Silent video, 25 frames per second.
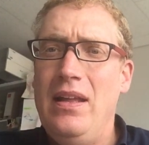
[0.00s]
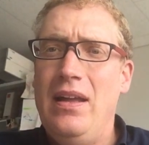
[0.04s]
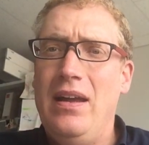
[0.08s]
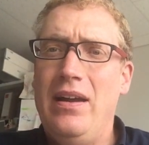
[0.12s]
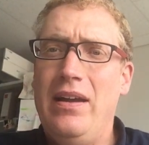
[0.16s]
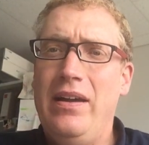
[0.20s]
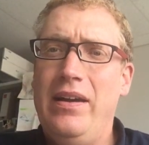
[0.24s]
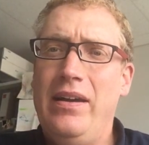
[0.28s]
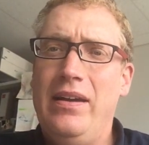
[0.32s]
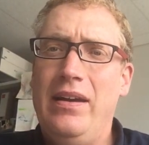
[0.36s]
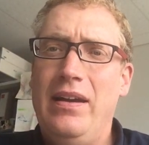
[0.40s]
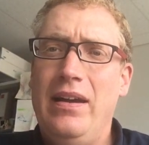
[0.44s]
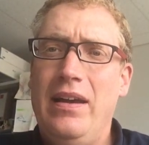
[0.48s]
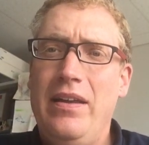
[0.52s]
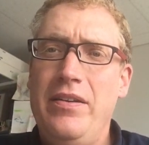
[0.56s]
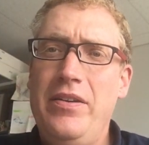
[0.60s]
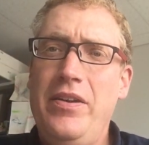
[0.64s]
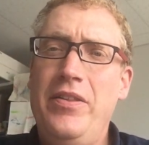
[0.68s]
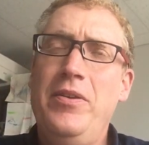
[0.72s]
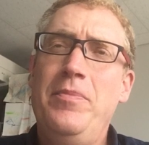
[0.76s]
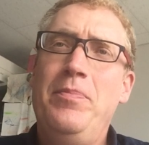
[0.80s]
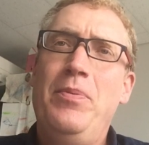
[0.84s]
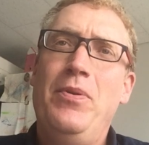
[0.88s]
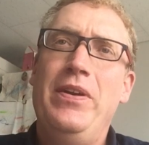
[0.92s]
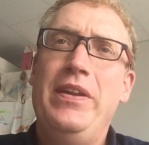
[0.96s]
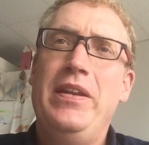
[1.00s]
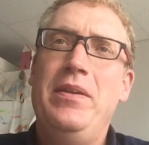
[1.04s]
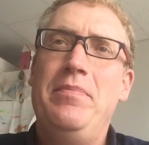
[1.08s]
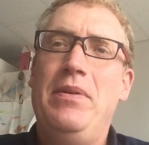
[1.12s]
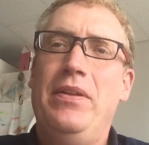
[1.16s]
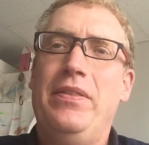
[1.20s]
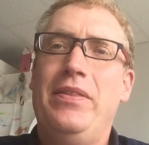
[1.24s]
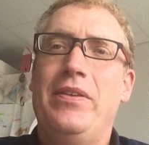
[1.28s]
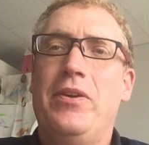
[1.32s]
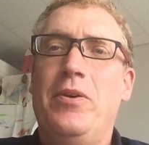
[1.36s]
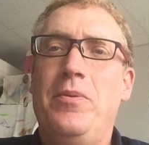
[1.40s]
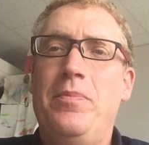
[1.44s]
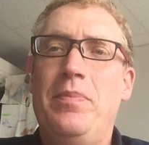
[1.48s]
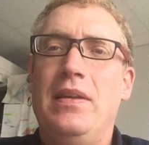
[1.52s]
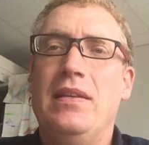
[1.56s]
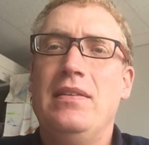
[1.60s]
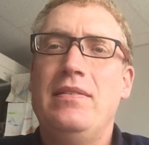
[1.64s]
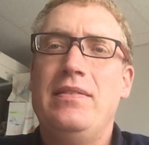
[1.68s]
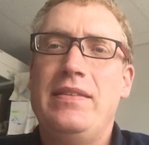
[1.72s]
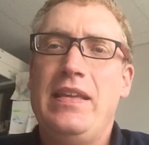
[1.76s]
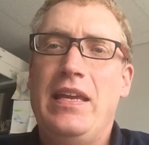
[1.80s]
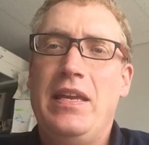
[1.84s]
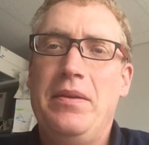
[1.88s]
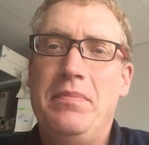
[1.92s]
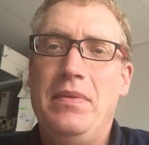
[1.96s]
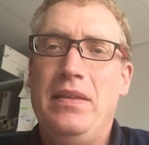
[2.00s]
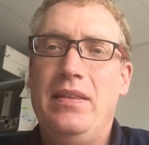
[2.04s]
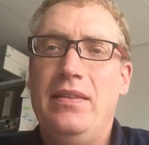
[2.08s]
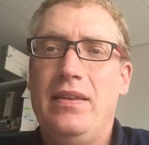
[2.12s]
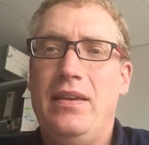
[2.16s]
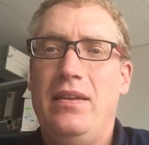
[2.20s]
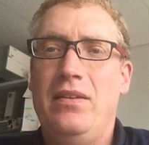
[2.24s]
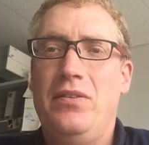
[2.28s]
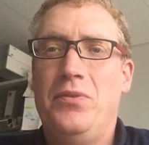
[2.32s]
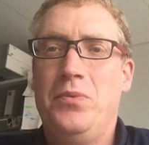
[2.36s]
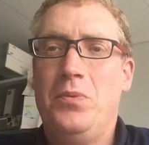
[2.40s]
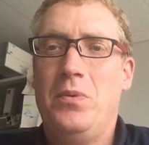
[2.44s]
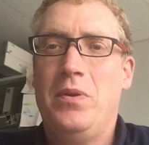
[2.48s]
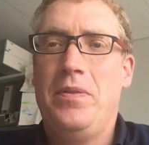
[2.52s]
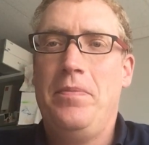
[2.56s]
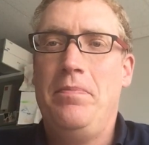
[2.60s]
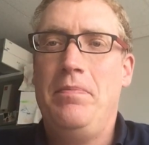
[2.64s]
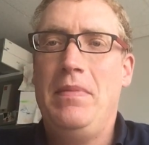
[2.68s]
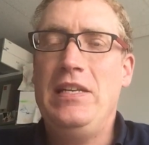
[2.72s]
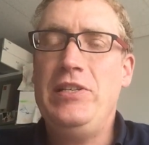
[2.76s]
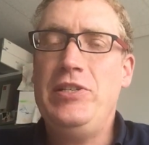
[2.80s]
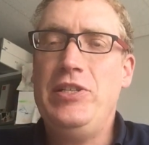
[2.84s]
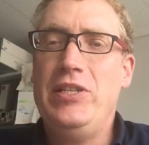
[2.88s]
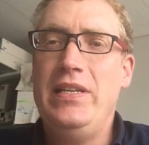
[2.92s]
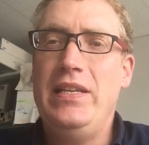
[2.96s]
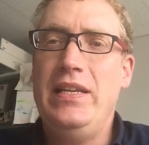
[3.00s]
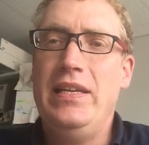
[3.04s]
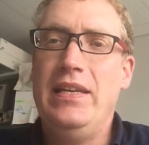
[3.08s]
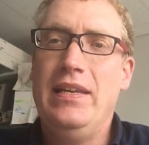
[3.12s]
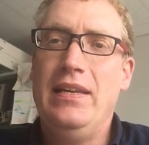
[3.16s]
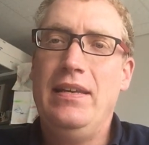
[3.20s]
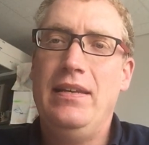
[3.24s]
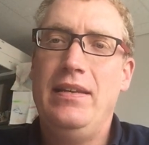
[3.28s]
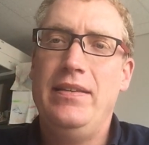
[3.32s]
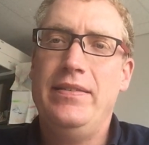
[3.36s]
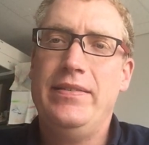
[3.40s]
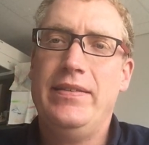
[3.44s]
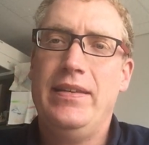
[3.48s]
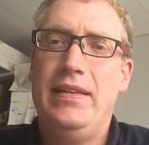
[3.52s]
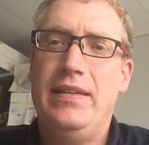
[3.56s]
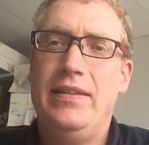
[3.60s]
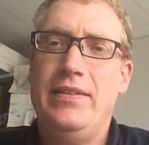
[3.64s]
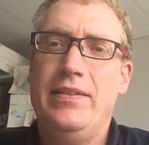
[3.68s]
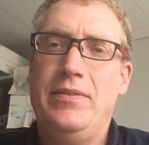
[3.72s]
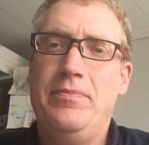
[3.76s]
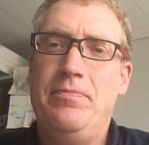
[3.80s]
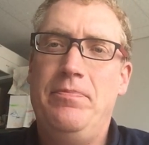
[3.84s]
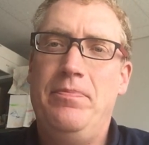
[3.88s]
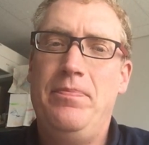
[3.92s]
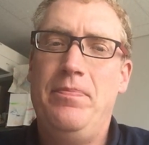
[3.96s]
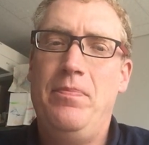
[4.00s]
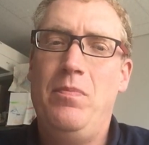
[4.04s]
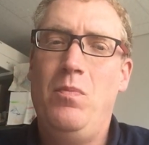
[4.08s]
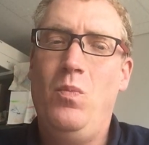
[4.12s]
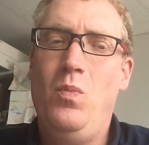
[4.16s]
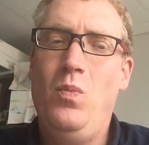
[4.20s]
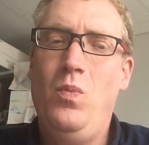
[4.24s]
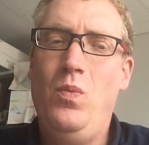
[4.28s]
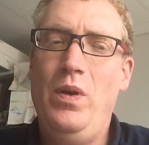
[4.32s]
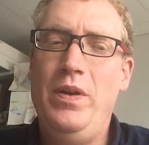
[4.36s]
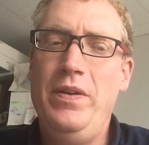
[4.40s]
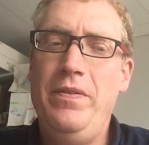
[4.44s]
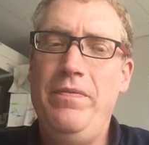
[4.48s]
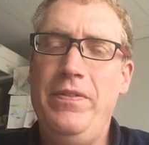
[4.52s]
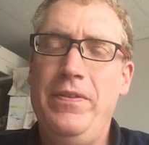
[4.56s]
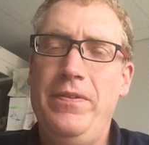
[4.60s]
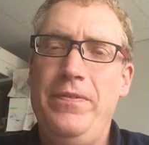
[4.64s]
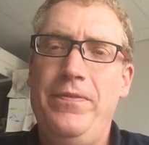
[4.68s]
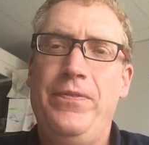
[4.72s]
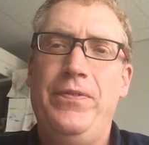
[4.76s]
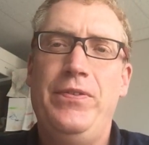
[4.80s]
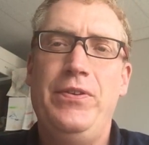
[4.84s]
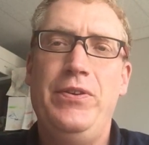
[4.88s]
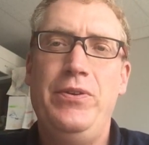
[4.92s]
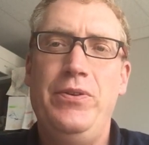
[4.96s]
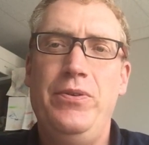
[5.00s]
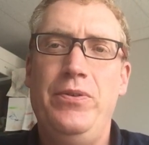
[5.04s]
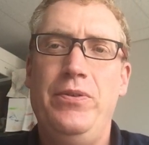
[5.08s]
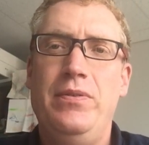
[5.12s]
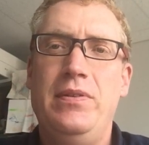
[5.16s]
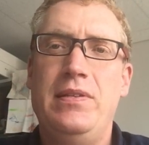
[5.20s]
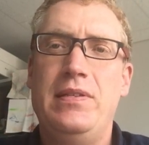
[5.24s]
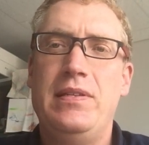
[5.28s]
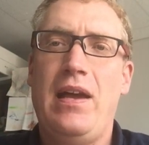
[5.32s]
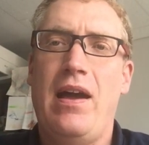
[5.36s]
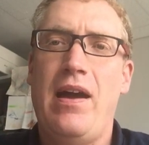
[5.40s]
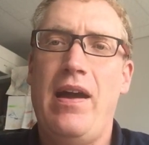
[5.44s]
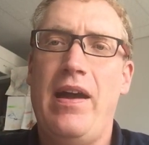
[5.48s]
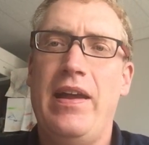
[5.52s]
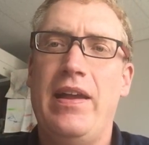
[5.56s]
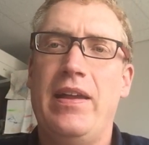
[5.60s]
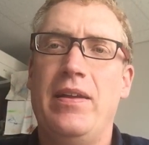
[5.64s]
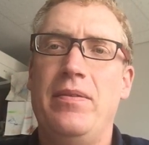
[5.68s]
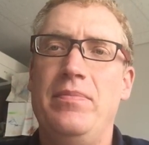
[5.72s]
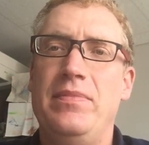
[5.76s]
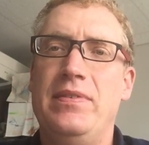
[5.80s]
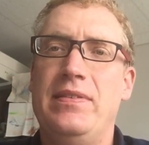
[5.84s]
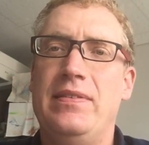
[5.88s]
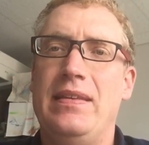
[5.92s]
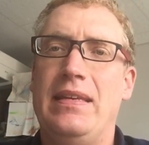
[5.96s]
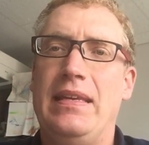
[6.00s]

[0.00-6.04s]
Another point about the opening statement that is worth mentioning is that it's one of the few times